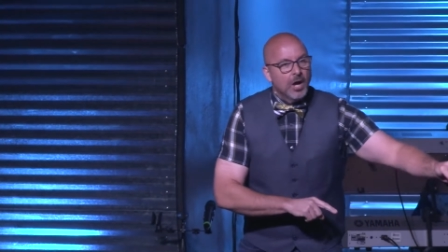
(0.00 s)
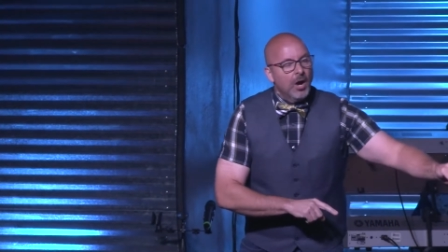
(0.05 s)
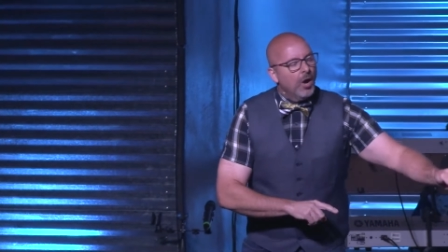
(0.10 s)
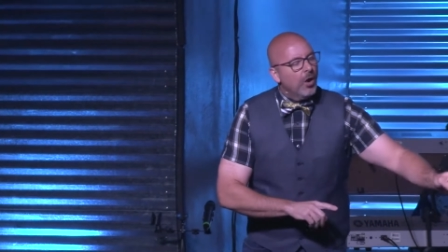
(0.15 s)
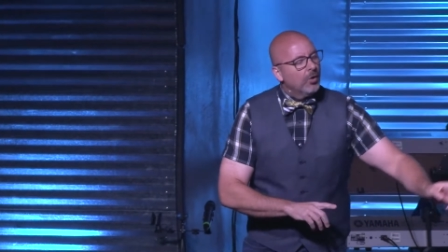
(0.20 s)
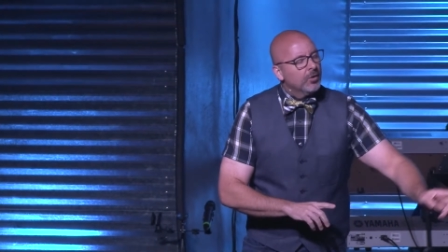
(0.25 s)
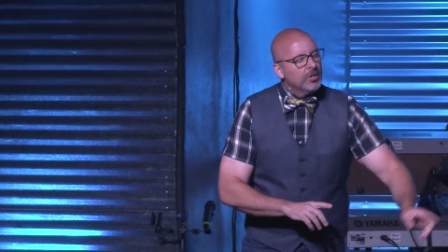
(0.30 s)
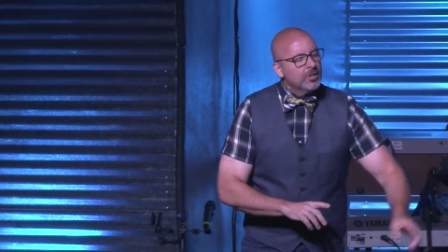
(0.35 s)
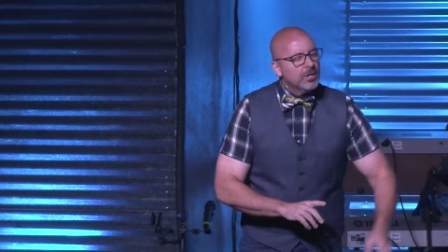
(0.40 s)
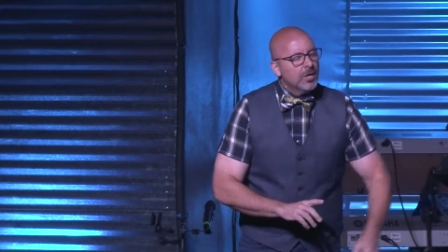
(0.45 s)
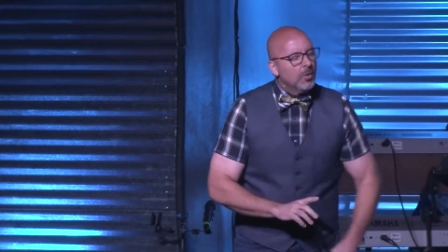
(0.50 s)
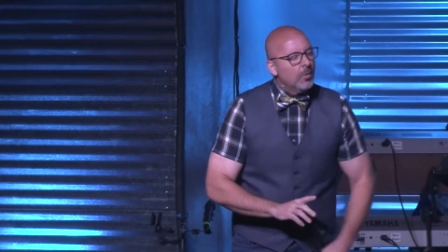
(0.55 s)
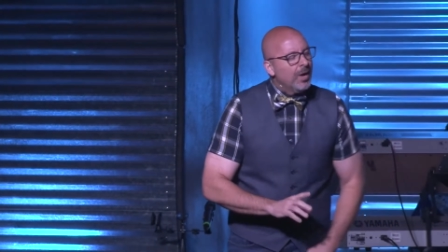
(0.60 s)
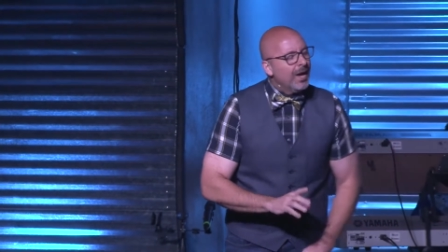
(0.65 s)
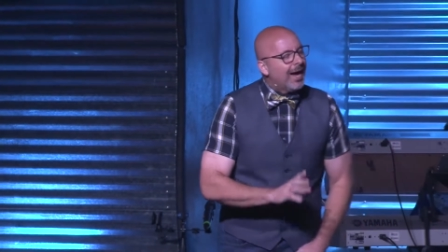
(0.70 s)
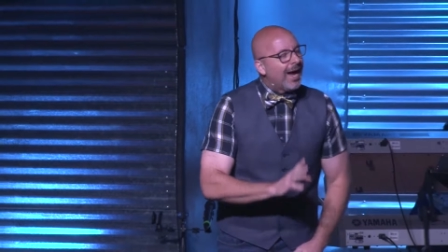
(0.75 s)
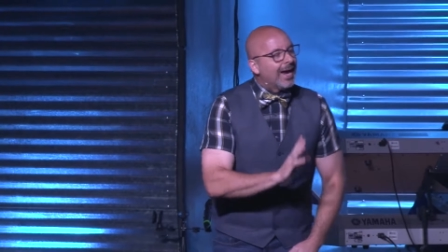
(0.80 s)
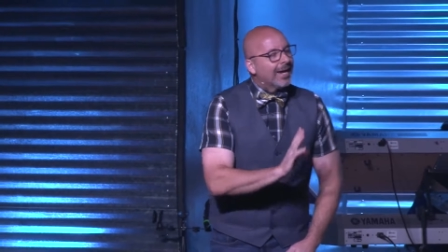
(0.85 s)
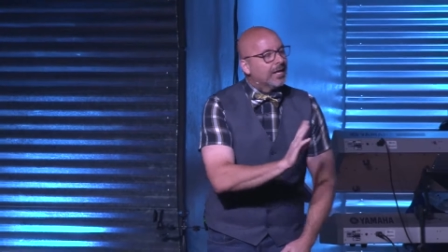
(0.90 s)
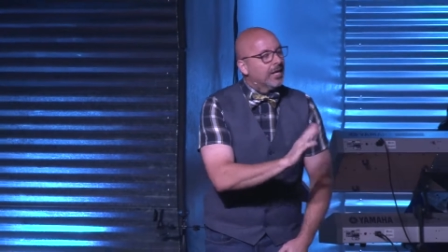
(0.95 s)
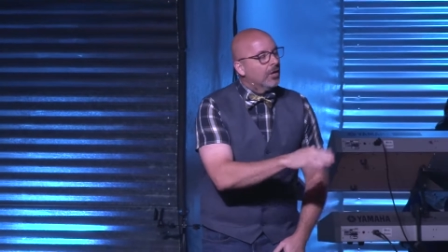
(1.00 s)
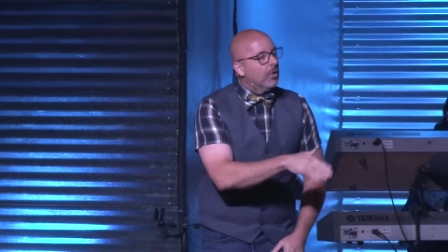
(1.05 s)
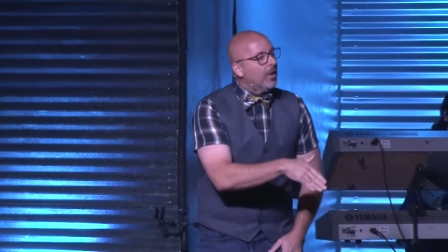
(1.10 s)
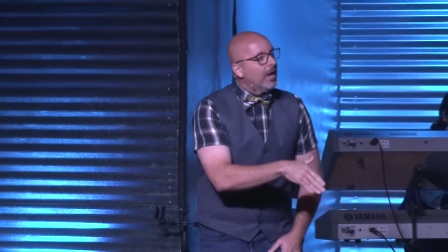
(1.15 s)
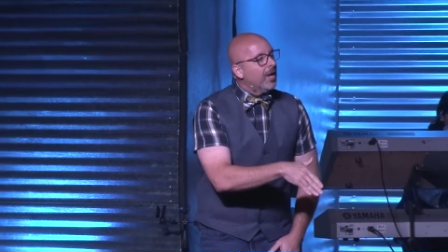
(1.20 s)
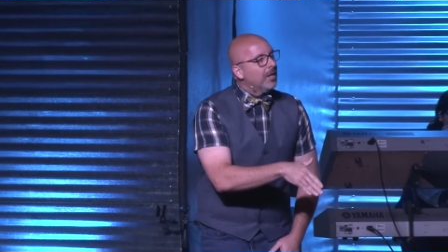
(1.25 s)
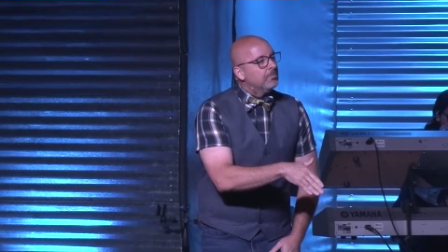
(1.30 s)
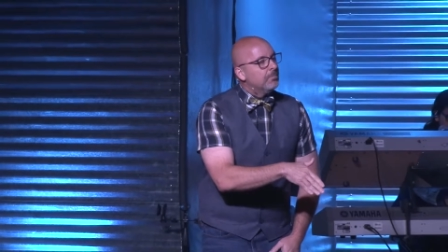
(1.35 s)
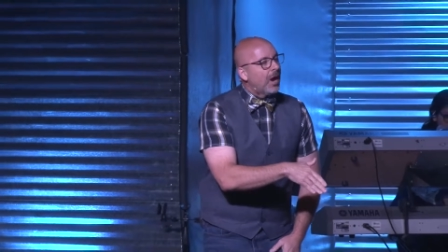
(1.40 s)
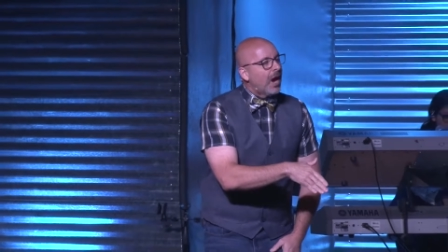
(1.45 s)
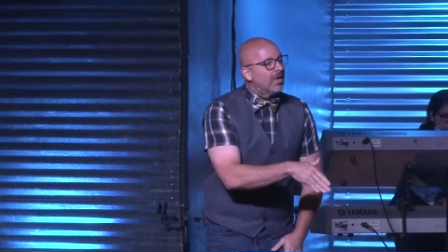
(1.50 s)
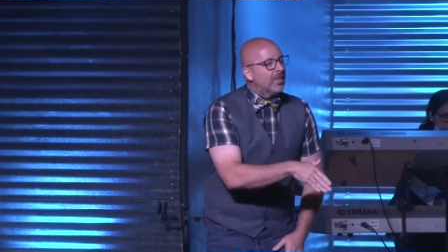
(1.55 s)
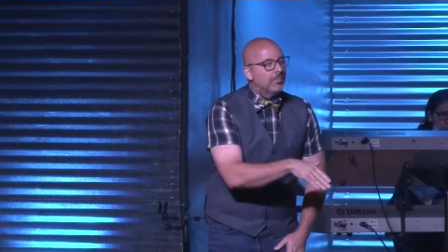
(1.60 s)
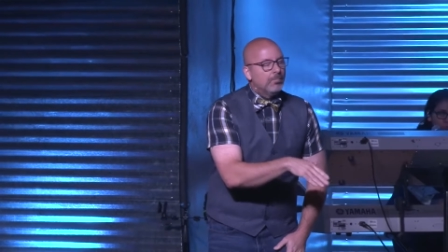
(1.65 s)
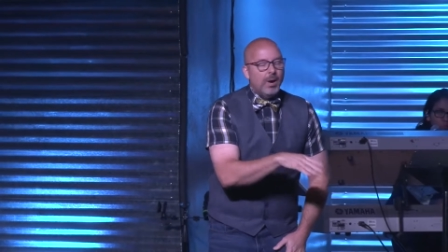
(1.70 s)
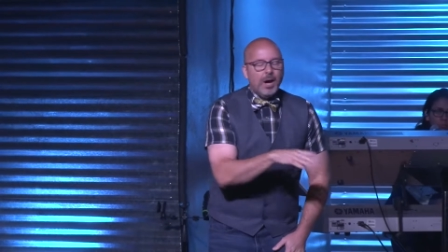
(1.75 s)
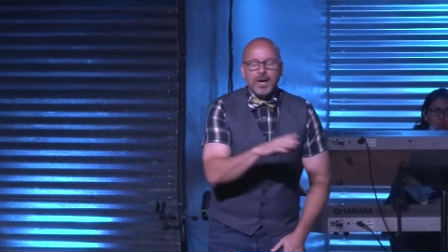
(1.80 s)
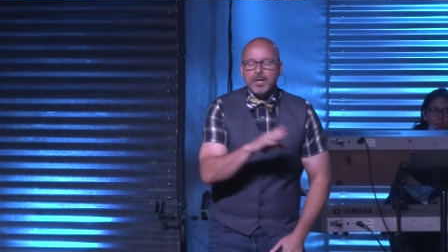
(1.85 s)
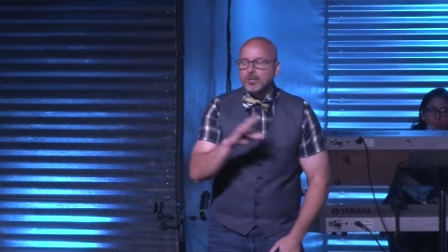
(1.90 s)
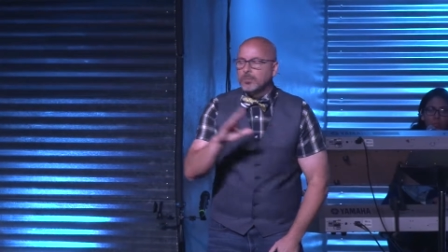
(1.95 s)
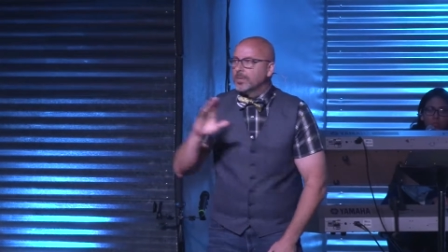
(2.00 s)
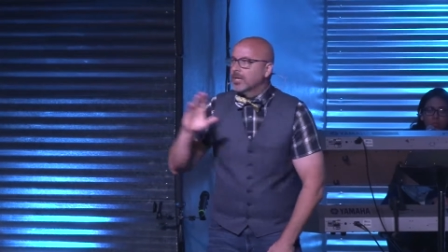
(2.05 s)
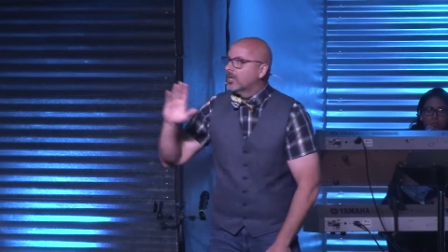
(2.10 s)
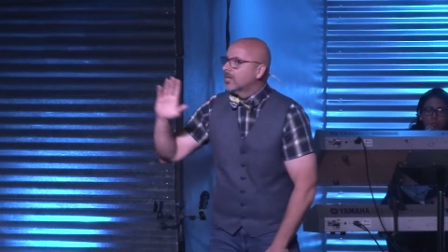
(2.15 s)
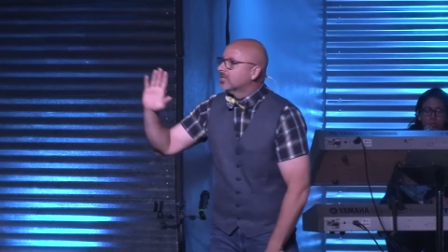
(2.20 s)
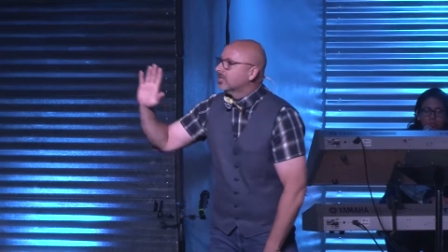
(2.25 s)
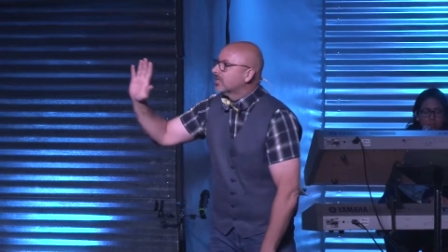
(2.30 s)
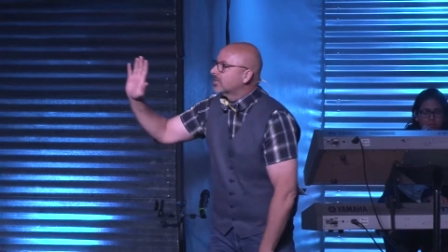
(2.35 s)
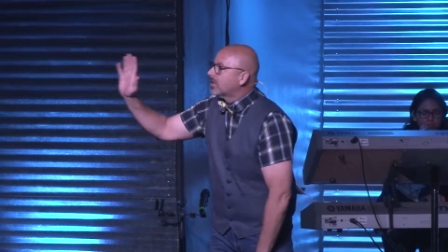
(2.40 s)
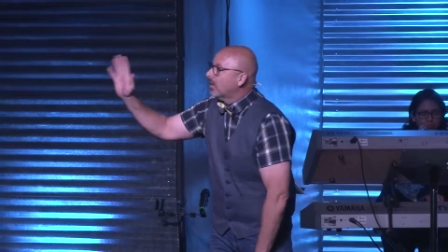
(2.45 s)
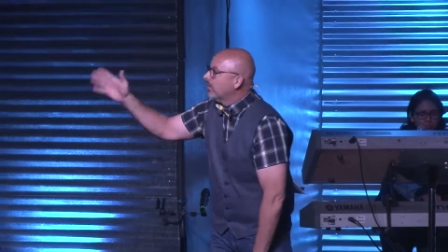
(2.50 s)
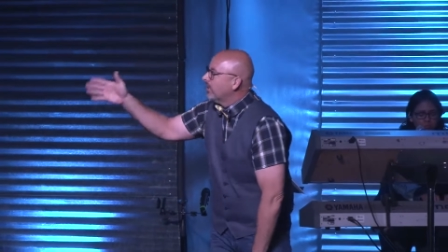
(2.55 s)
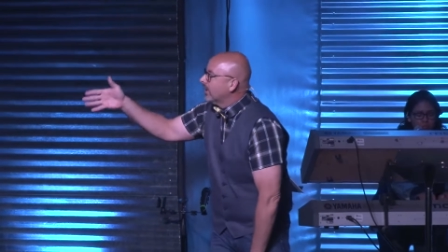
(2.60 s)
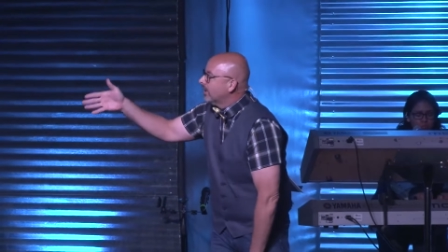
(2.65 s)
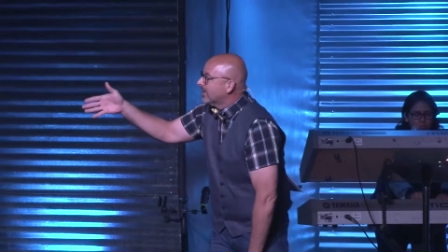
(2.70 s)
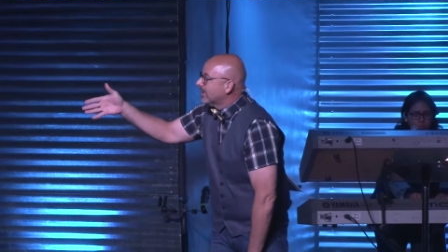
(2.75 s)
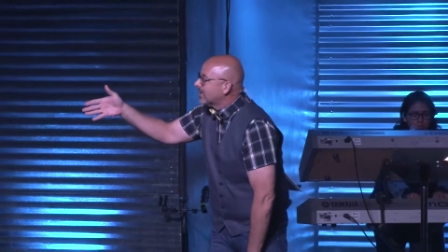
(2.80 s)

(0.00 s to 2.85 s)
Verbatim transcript: Oh, you know what? I can go ahead and buy the bottle because it's only going